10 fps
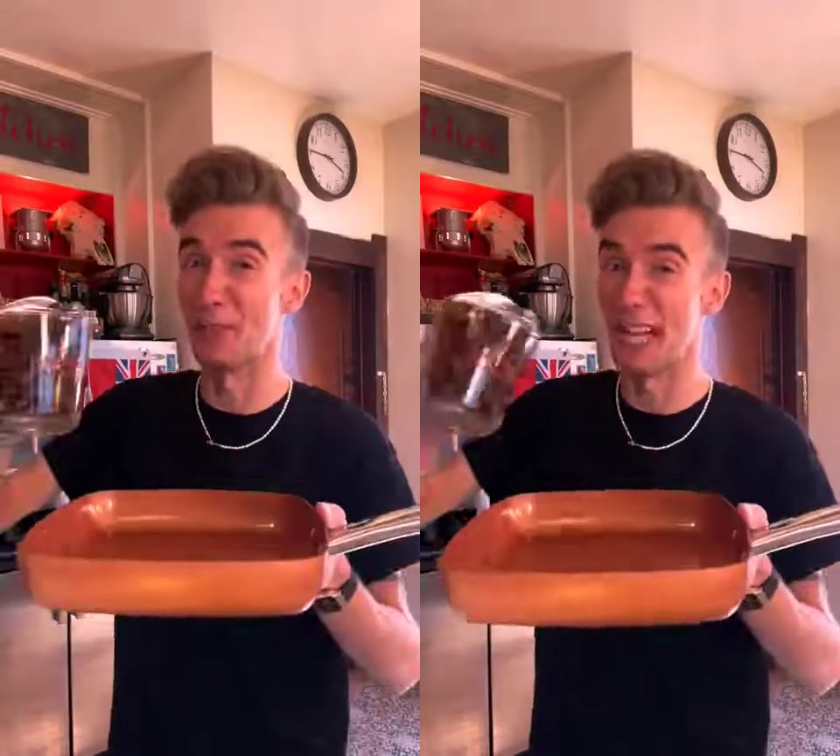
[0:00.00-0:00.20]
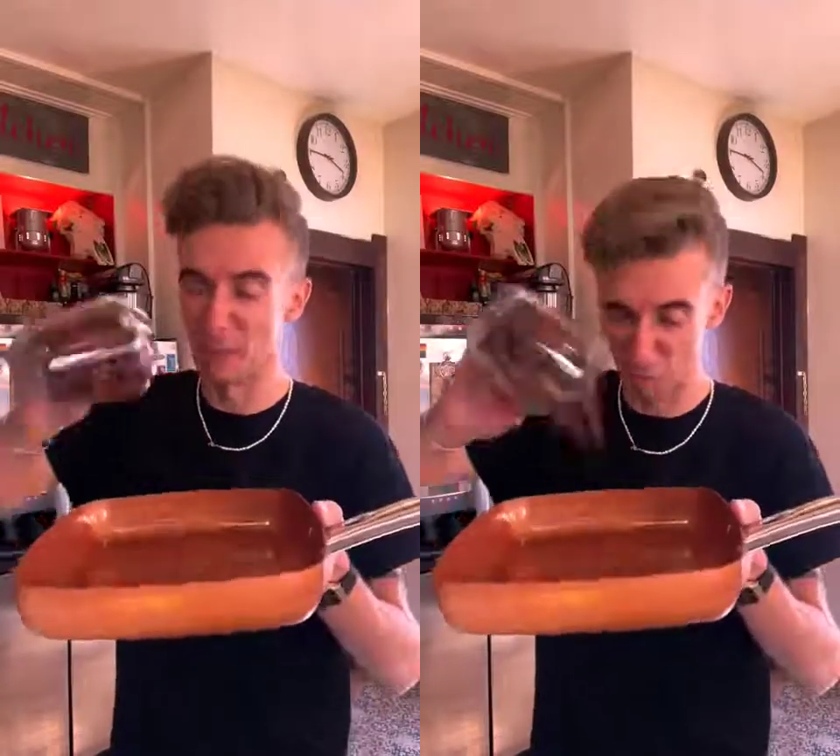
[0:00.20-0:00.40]

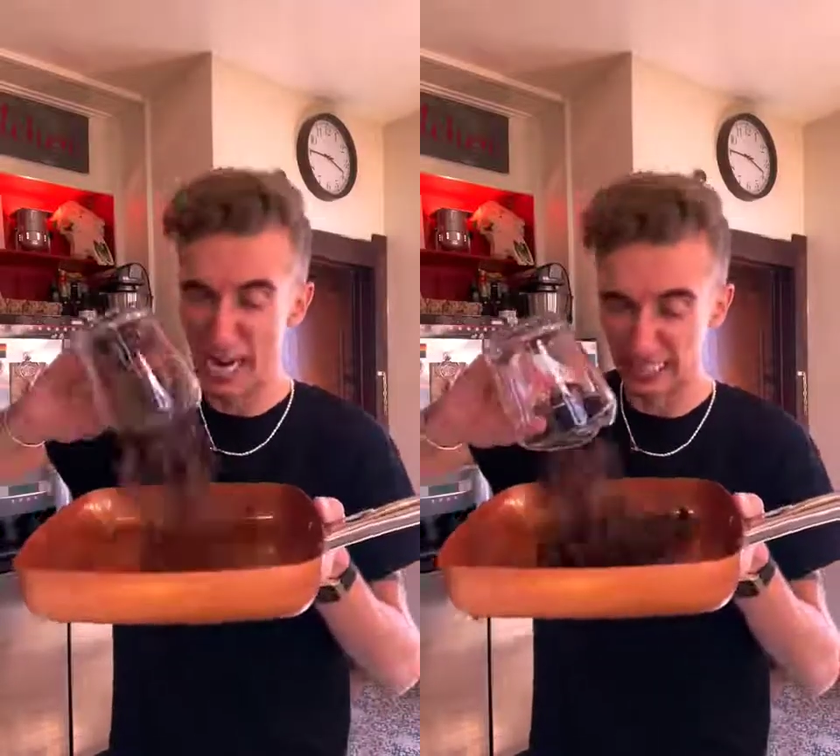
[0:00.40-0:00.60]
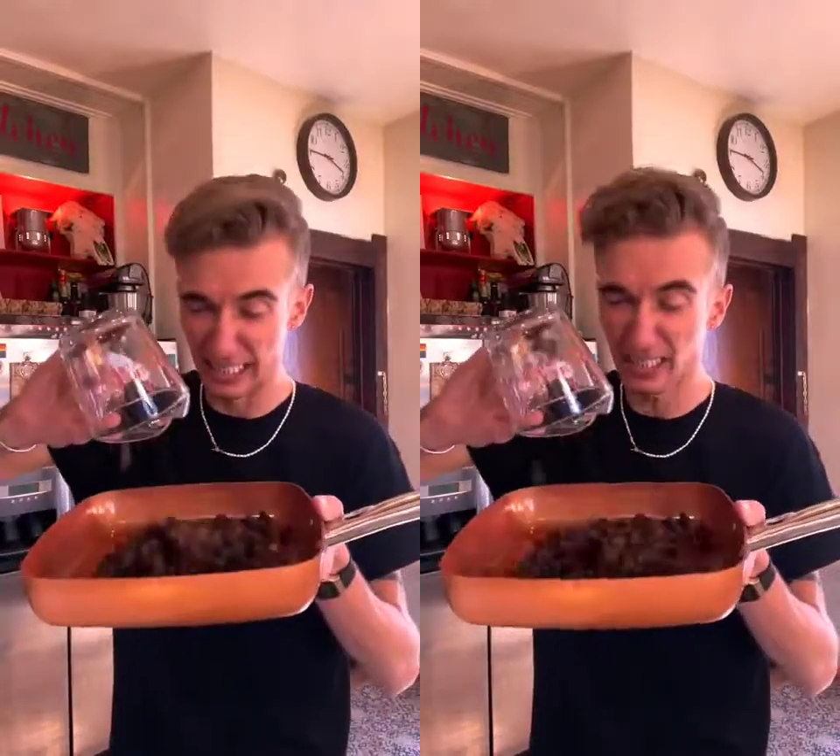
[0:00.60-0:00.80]
said
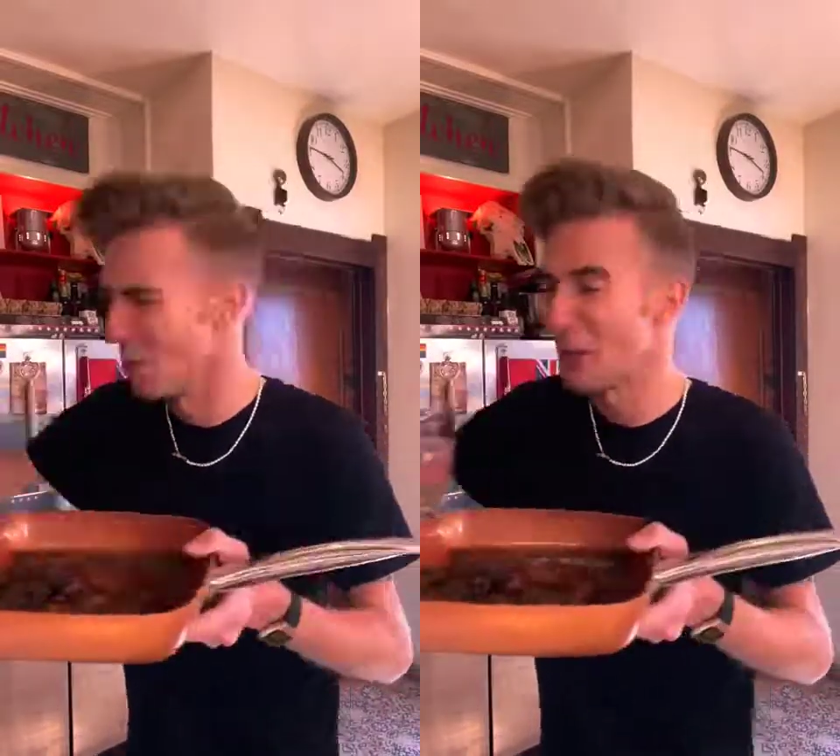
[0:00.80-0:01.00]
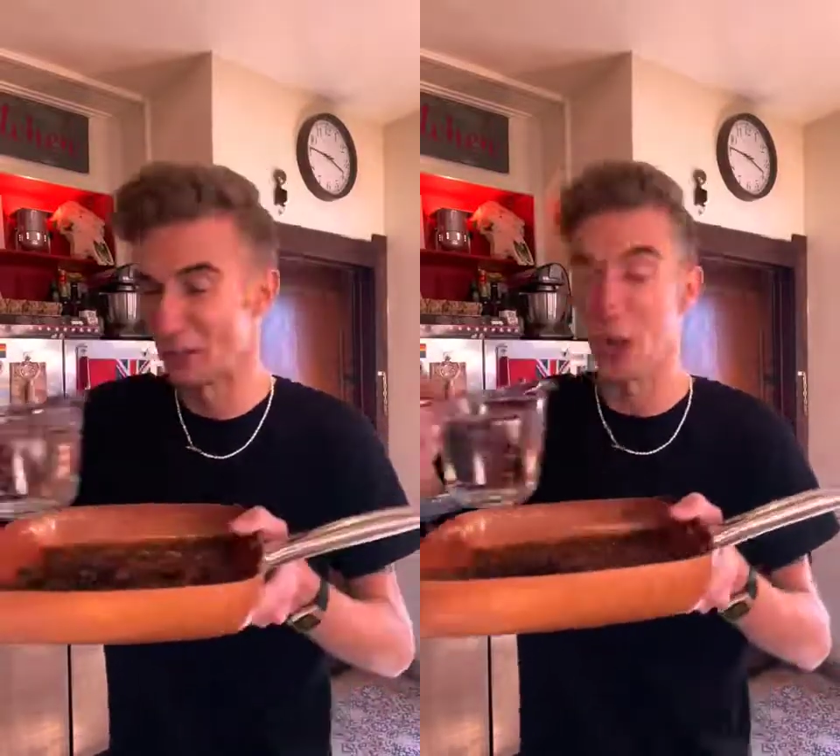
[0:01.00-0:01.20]

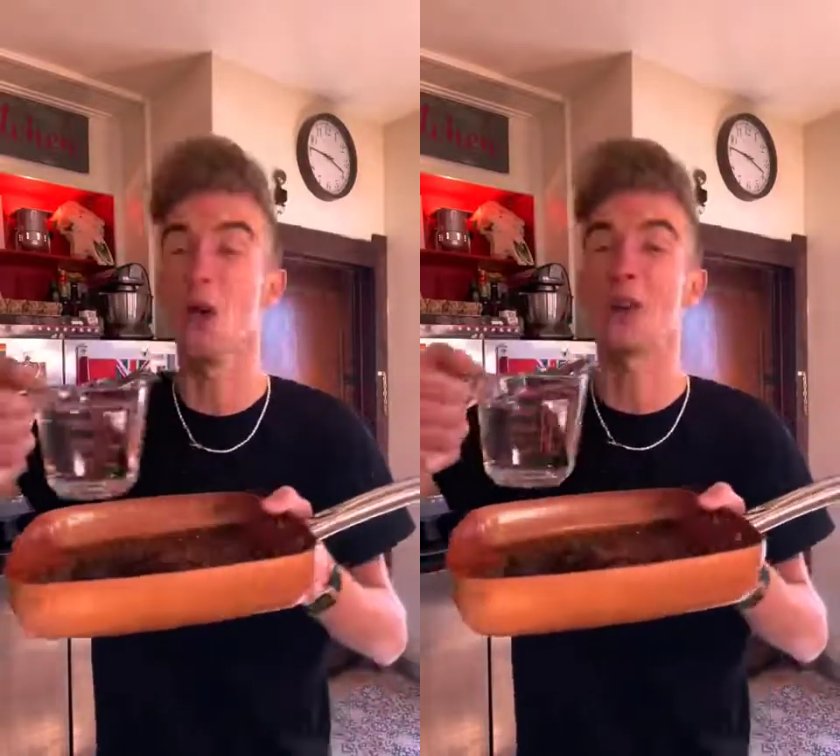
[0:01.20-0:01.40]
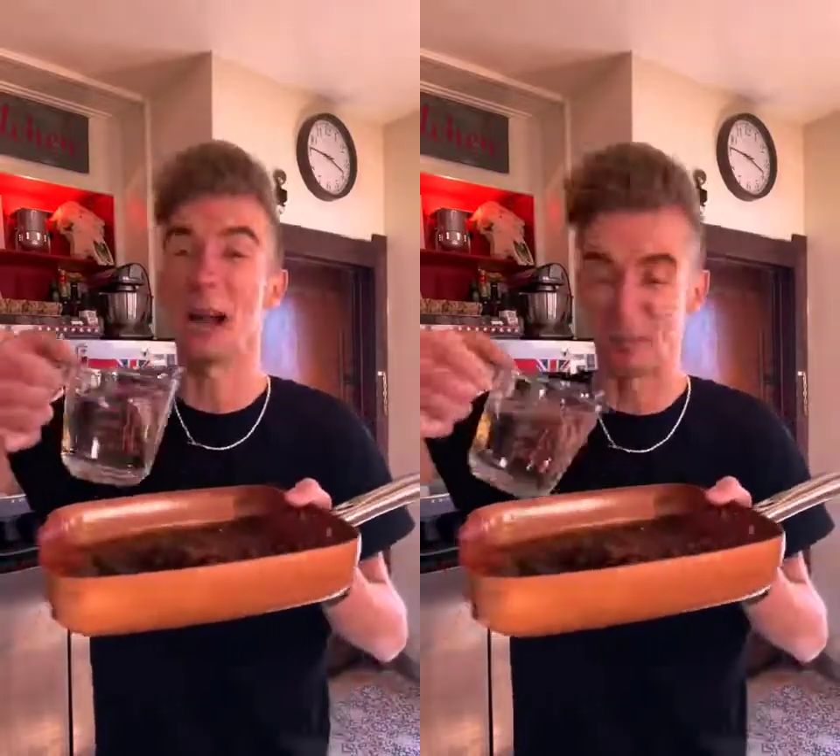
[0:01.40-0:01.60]
raisins with
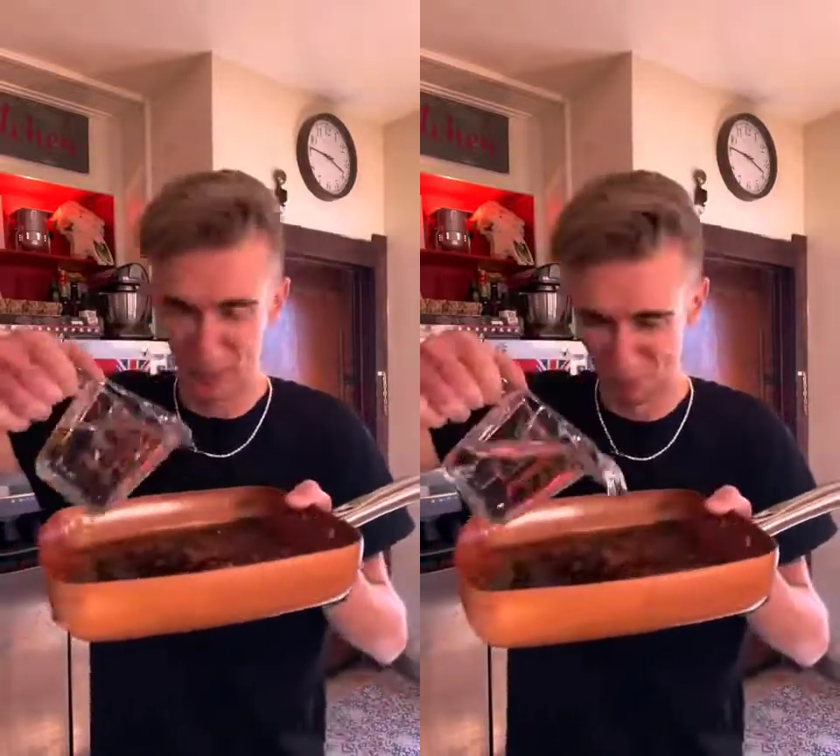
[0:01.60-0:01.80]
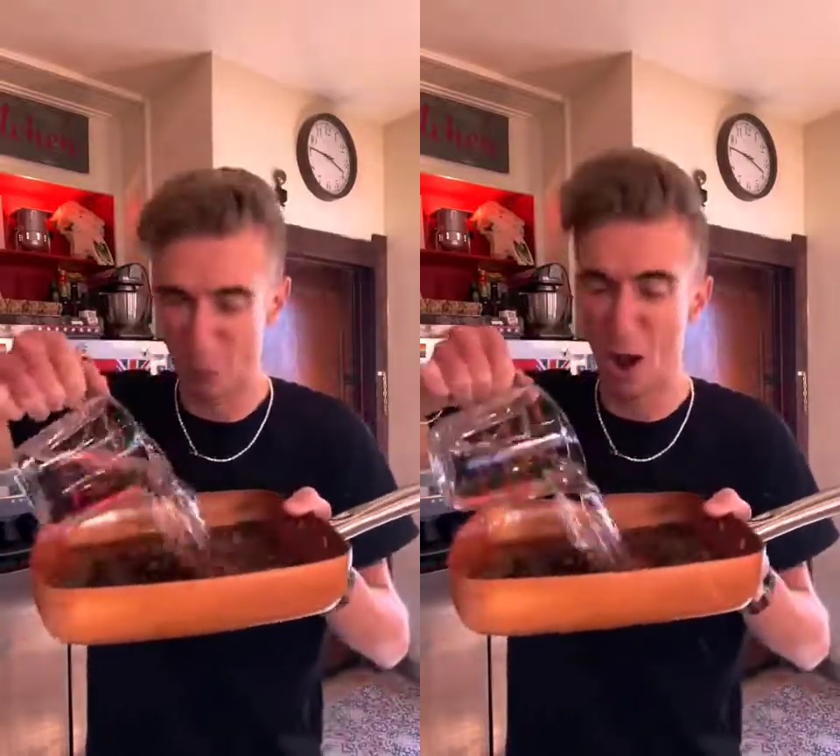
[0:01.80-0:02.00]
2 cups of